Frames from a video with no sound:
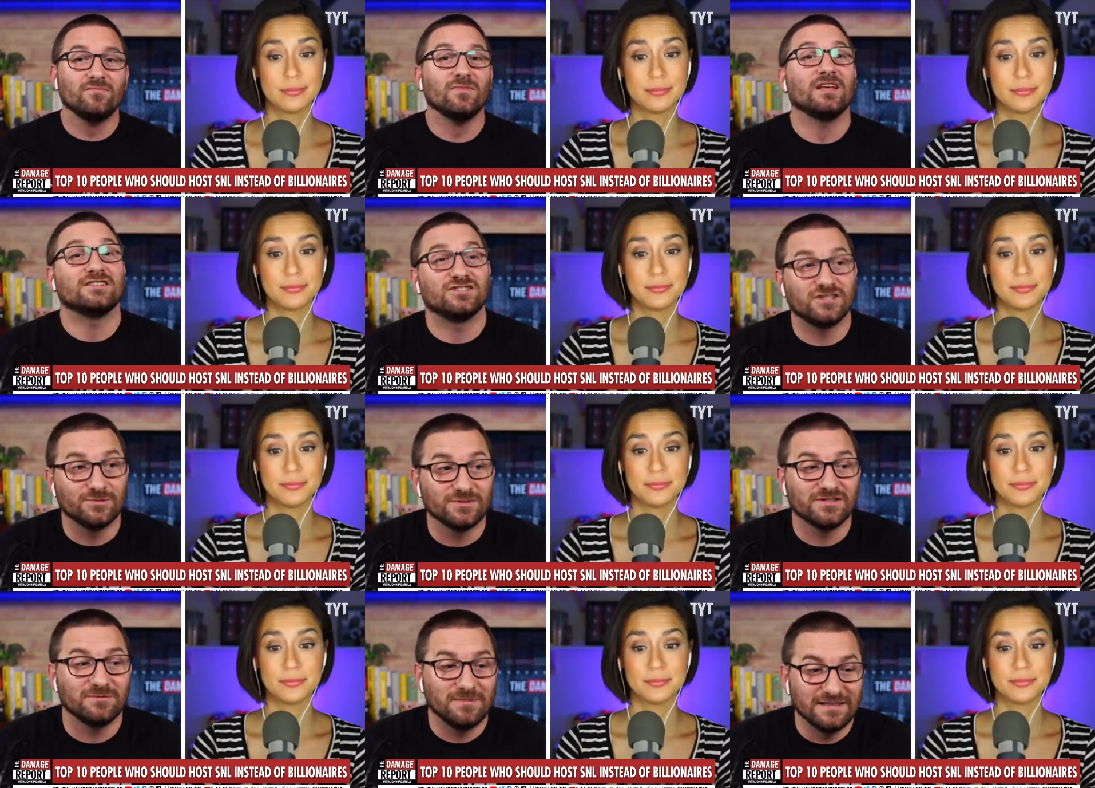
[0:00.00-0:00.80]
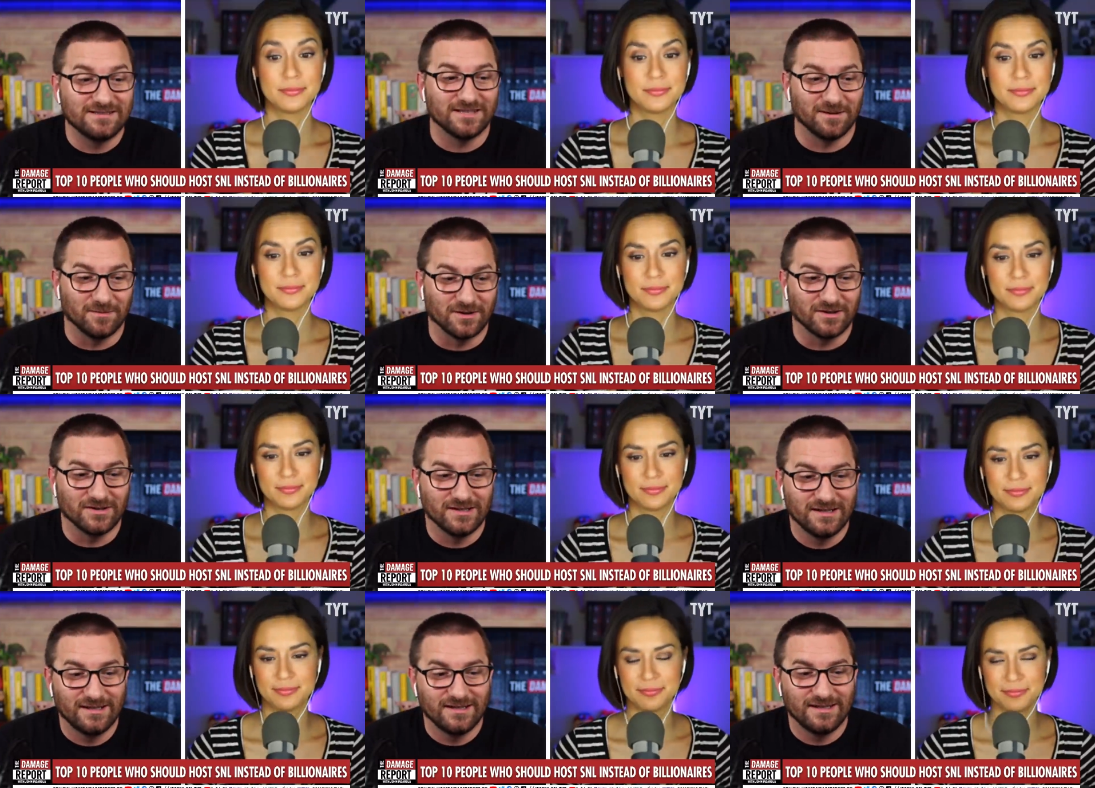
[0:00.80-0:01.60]
Speaker 1: She was in Midsommar
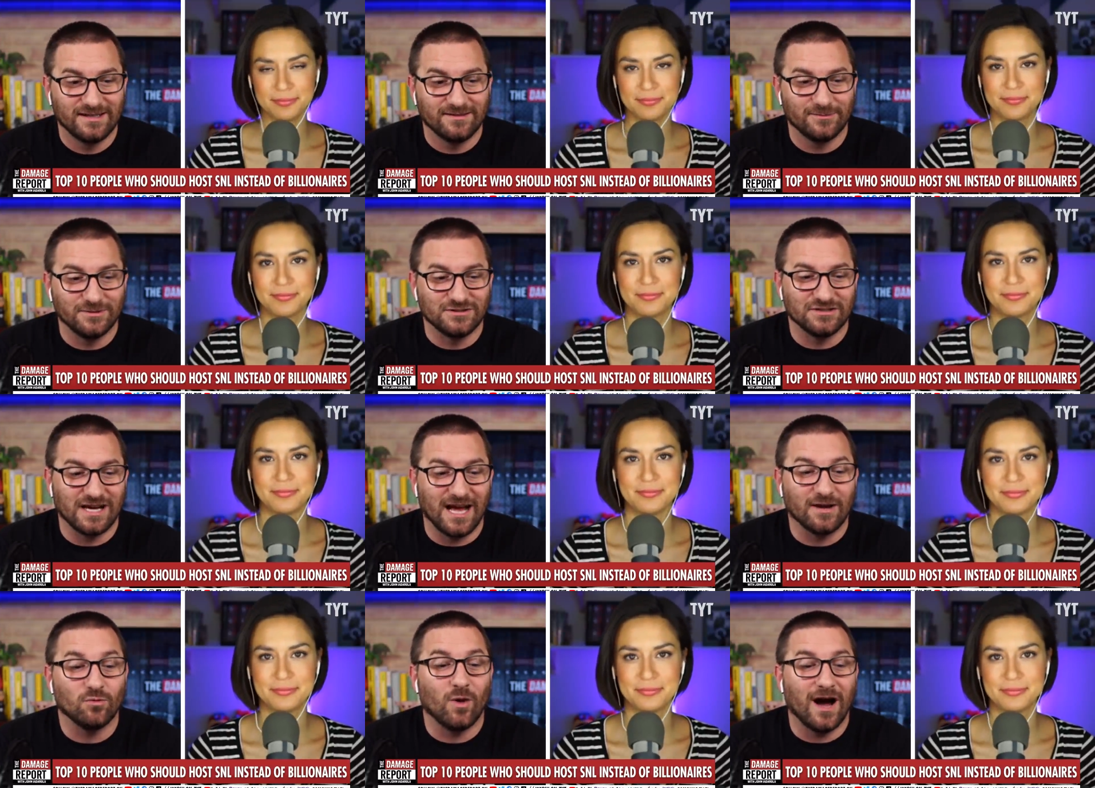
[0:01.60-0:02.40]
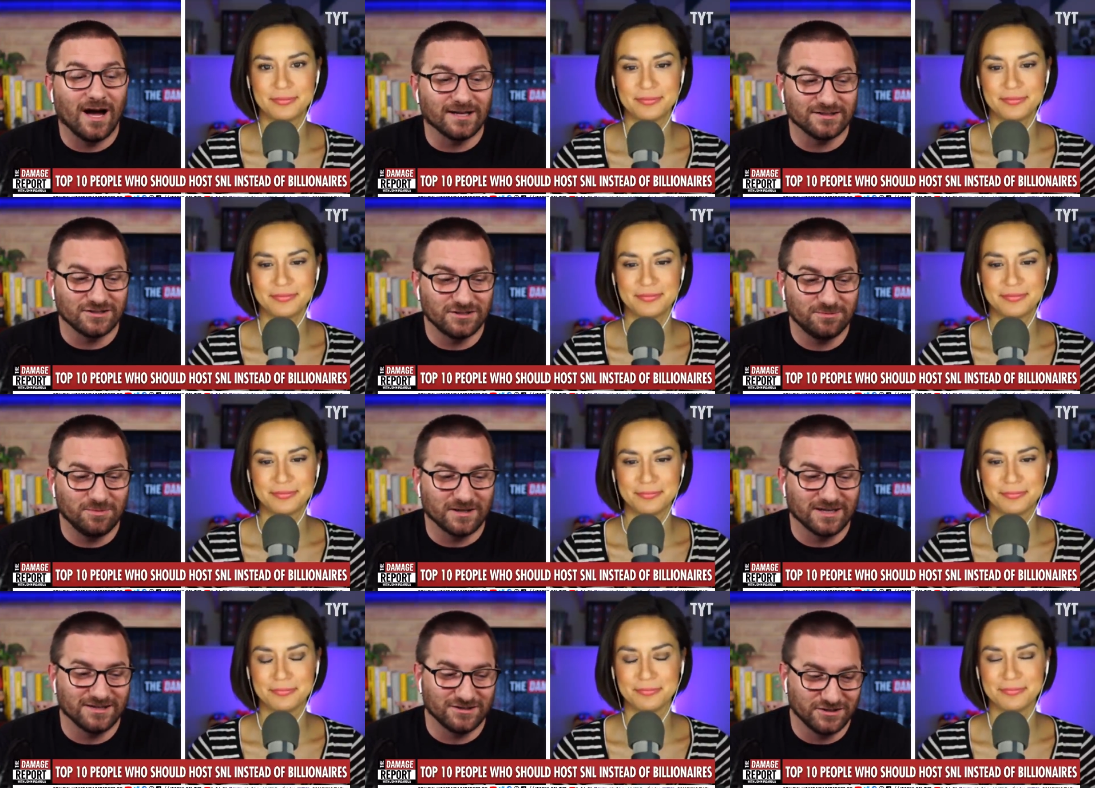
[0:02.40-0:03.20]
which I watched
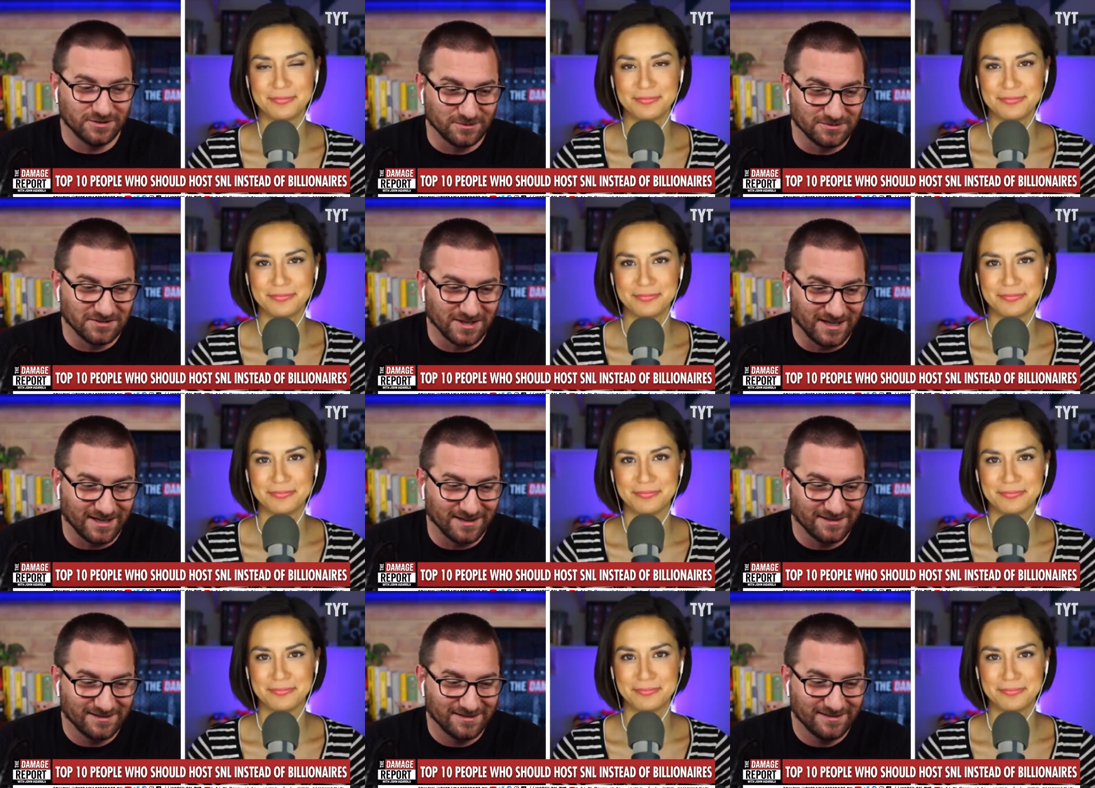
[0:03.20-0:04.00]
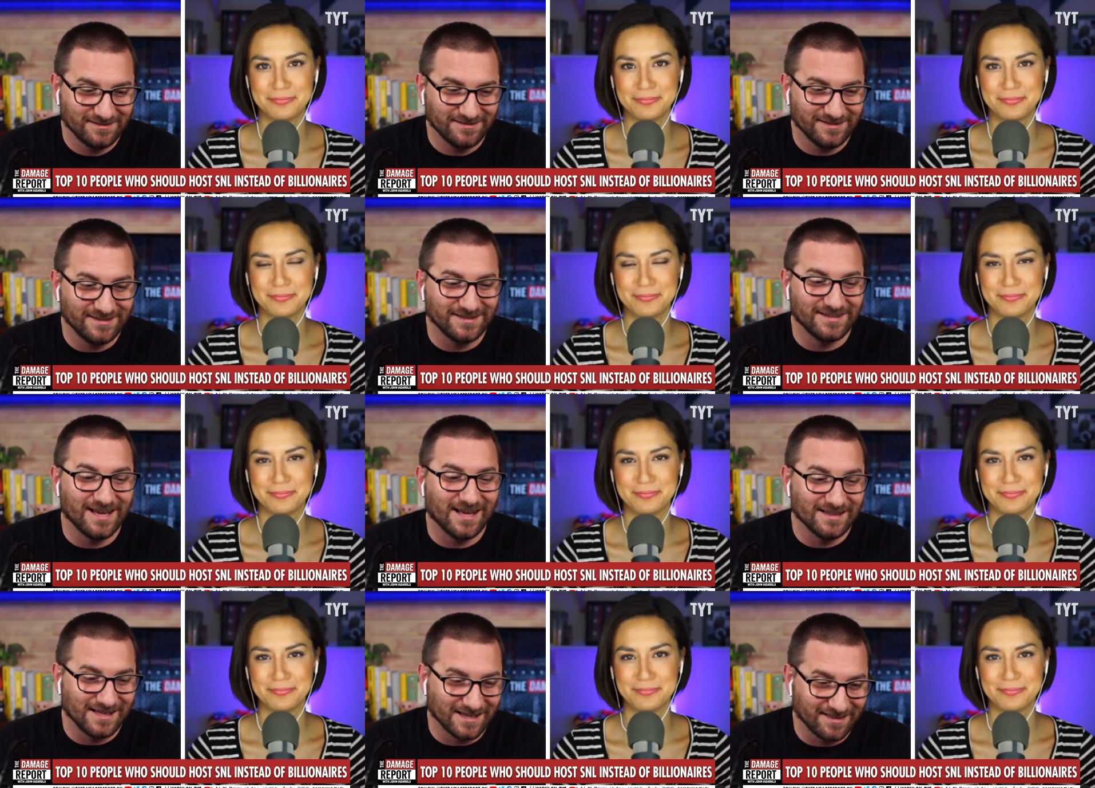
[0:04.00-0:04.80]
because she was in it. I did
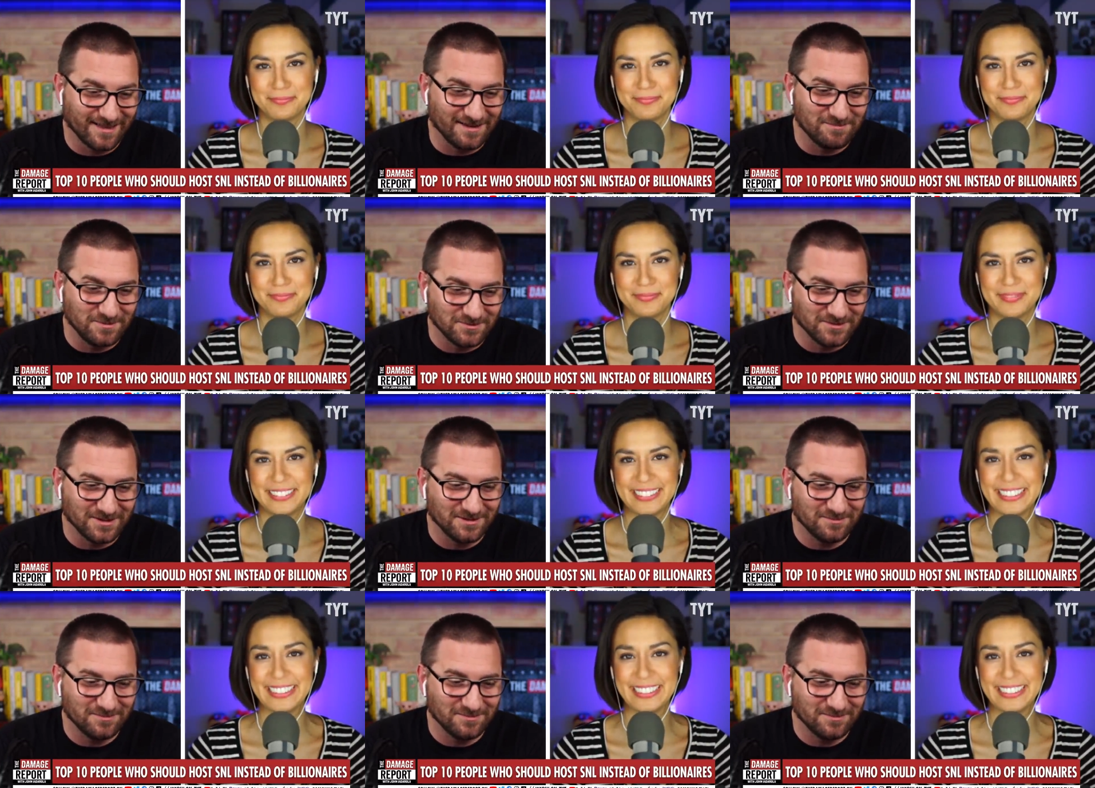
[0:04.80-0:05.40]
not like that movie,